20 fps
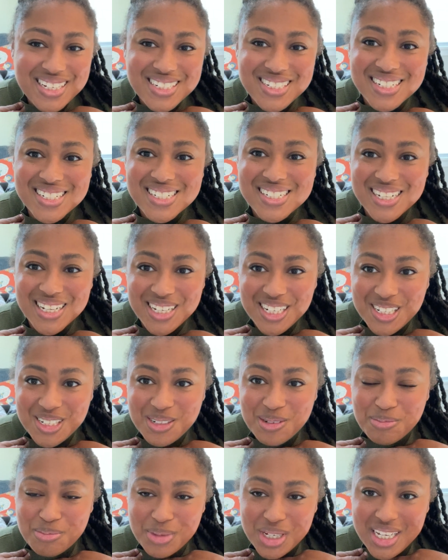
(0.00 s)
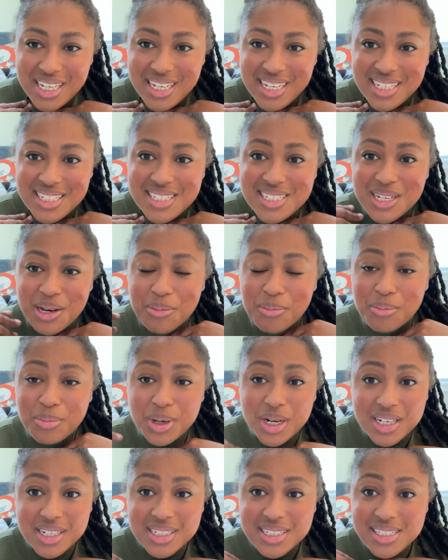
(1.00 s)
to send me some
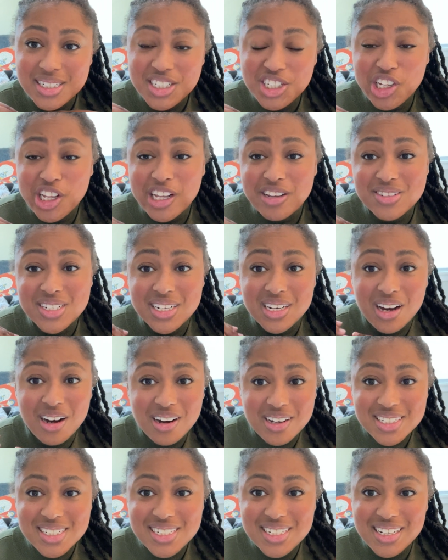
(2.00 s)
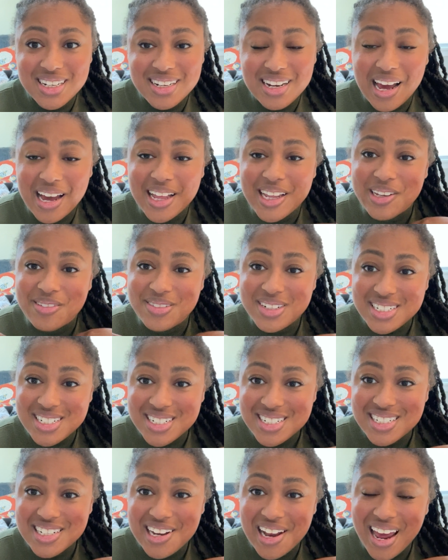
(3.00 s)
books. She lives in Austin. I live in
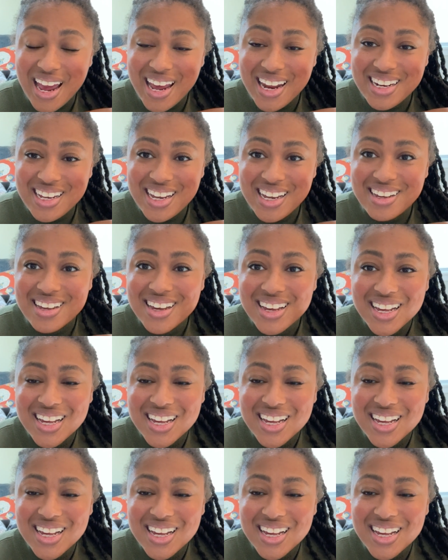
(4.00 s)
Cincinnati.